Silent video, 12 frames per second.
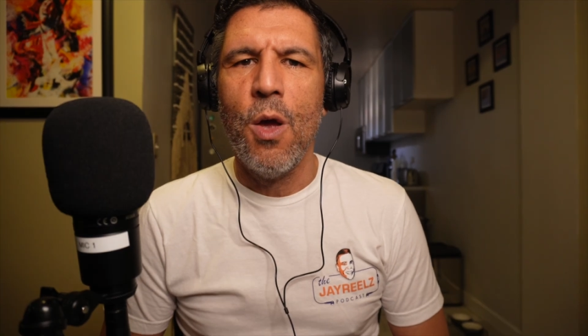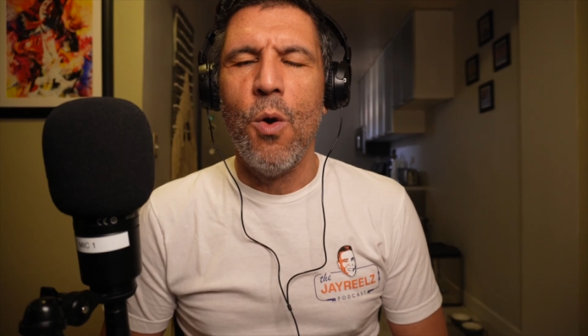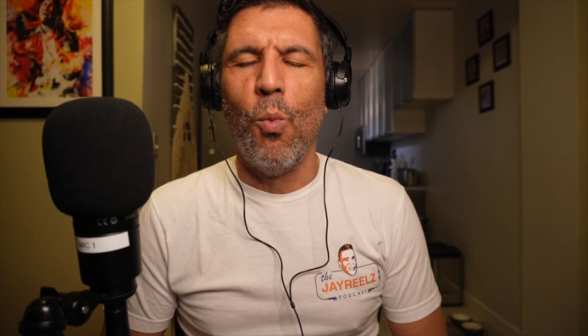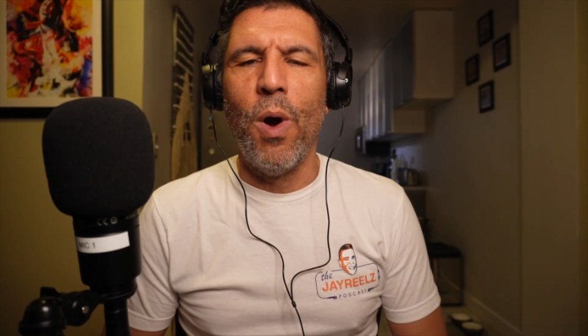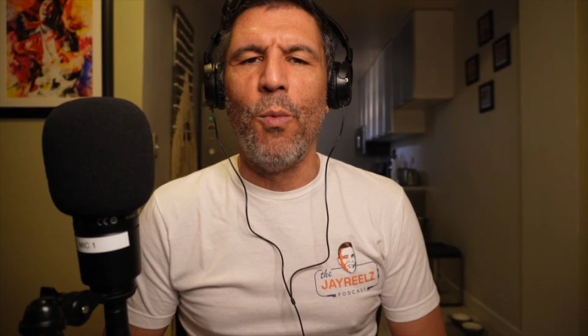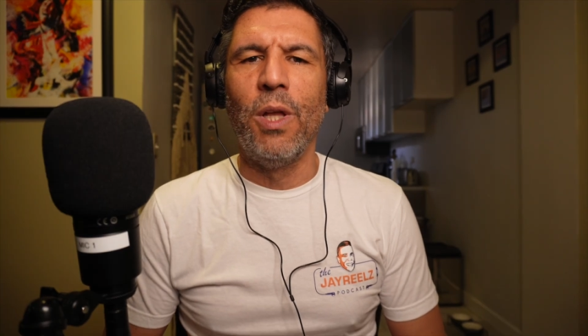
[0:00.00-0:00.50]

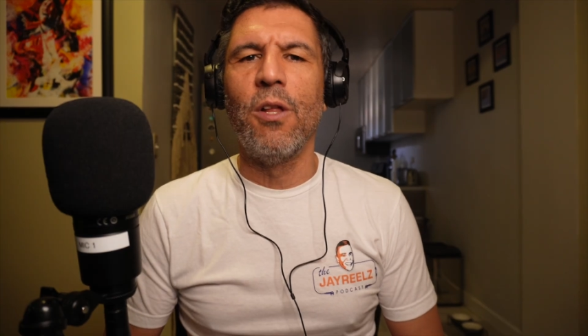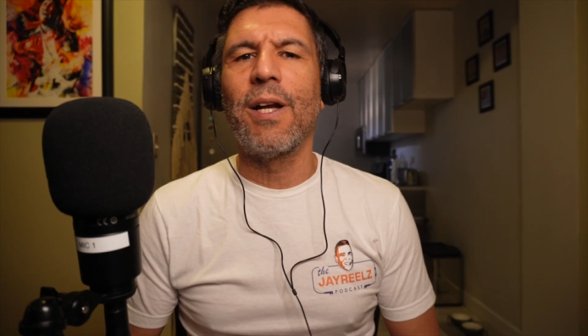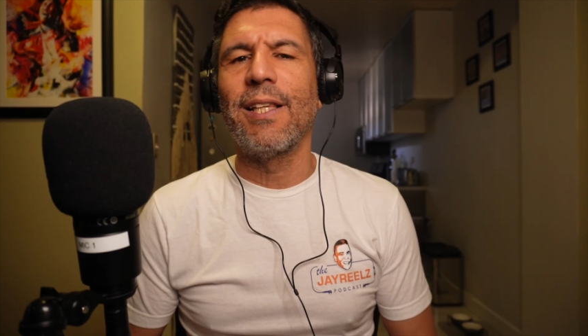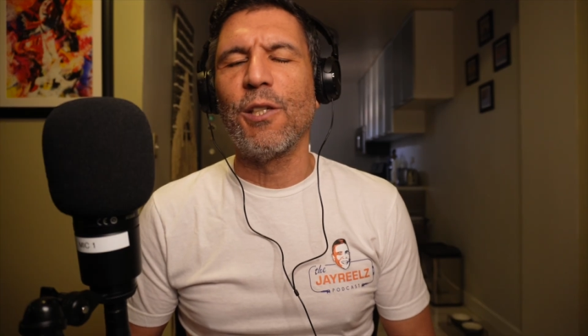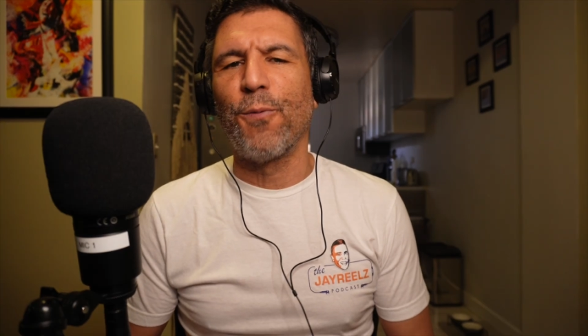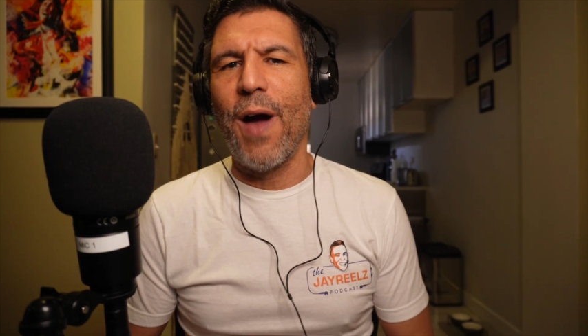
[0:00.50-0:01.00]
when we look
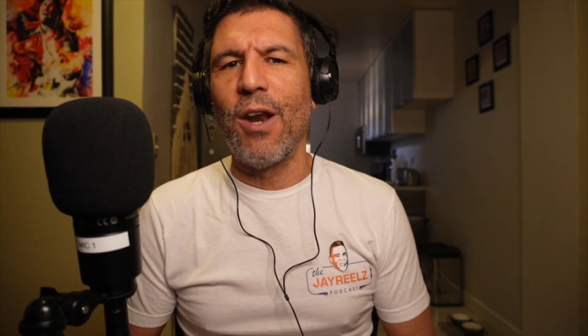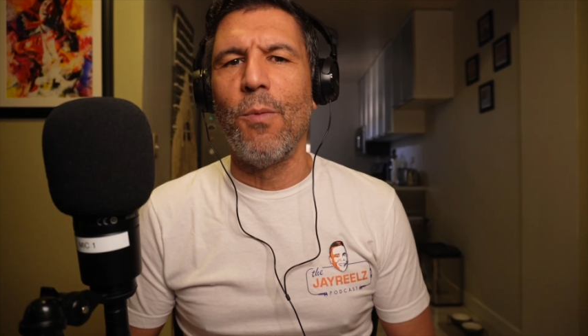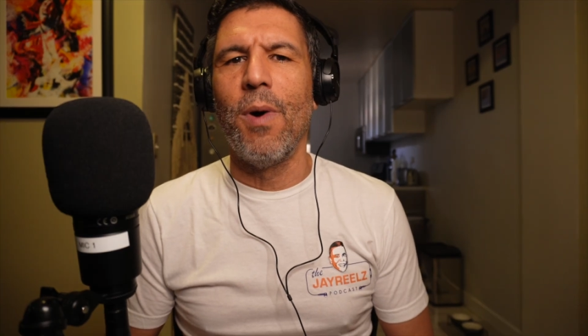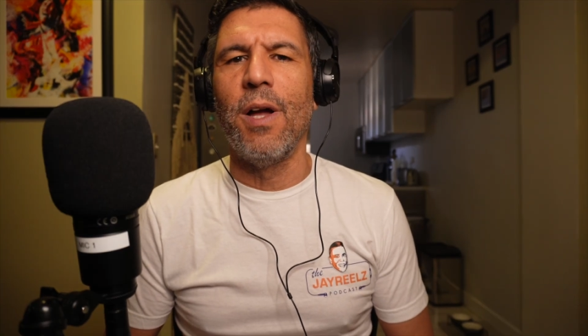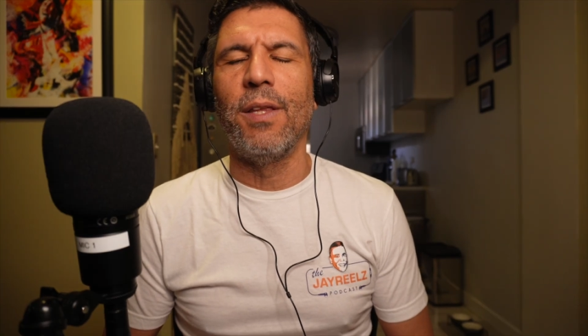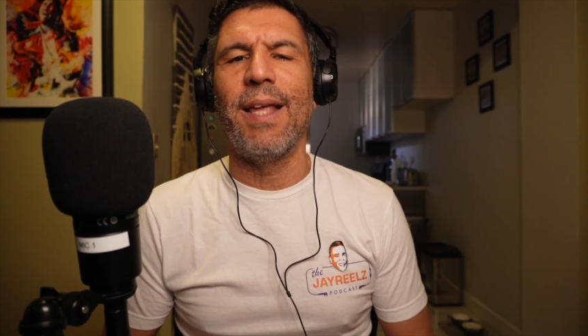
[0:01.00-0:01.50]
at this final
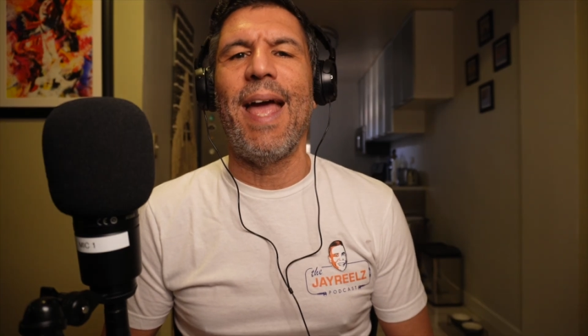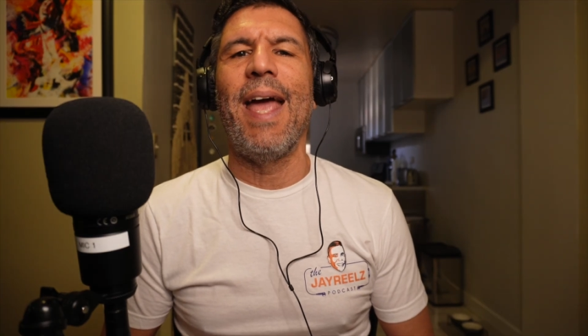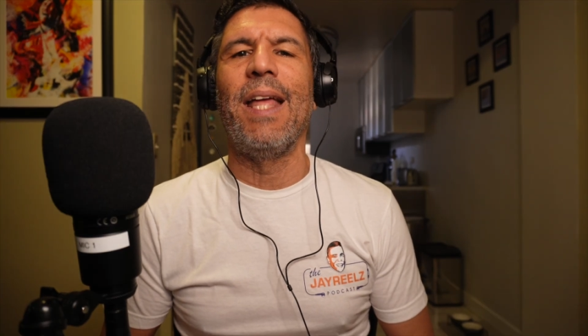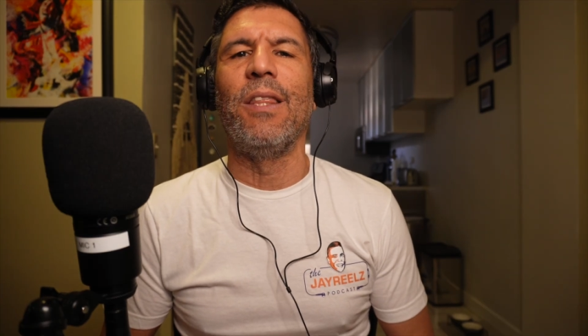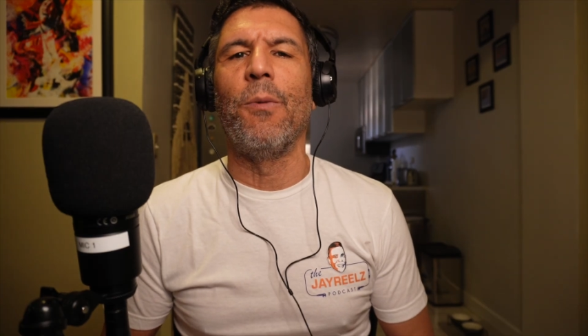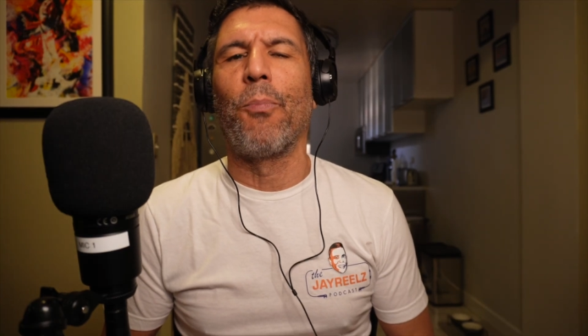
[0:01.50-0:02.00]
month
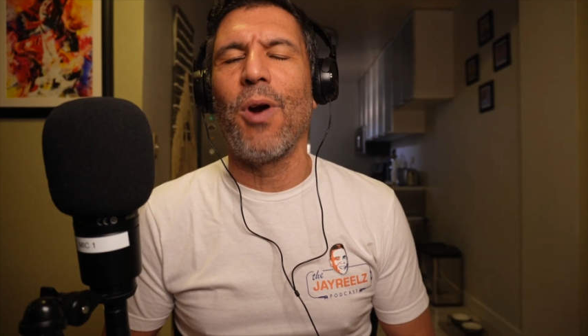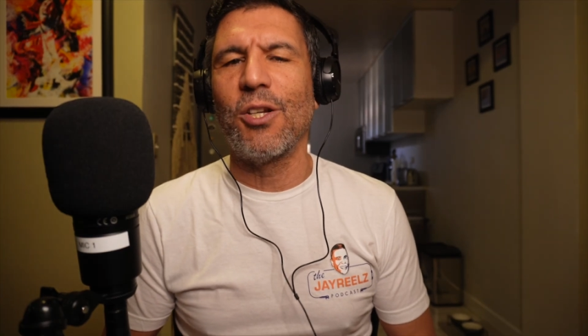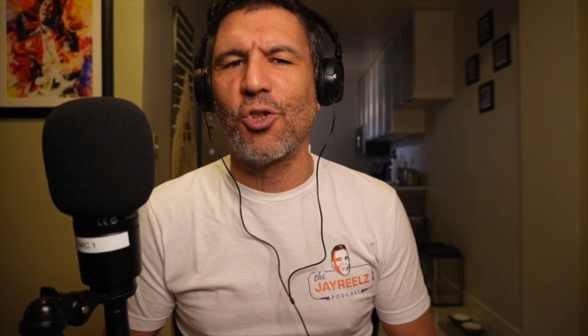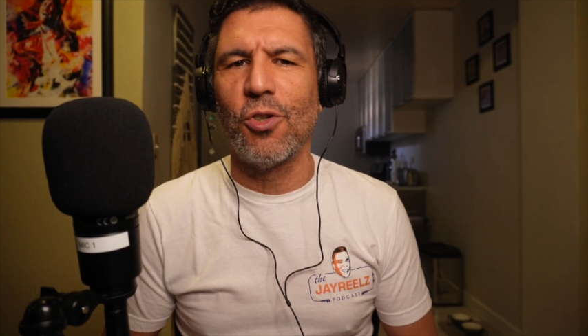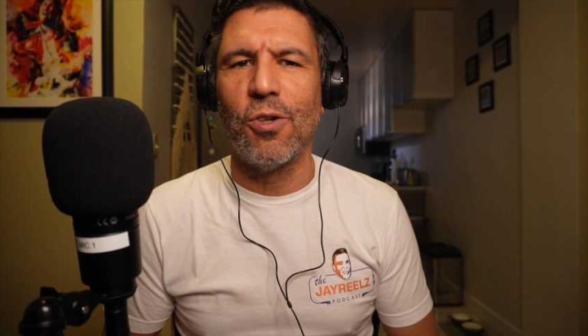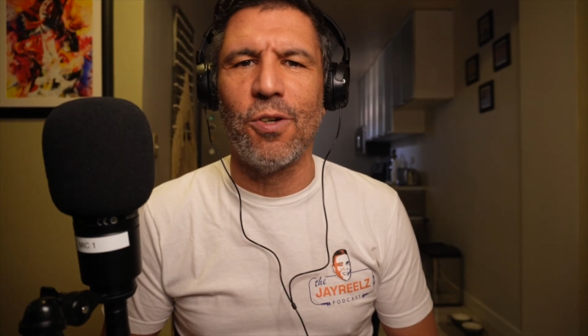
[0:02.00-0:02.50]
and the
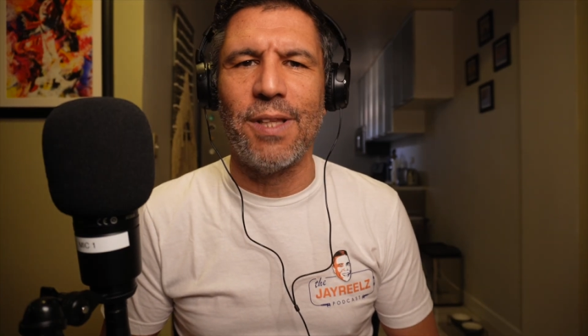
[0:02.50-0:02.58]
pressure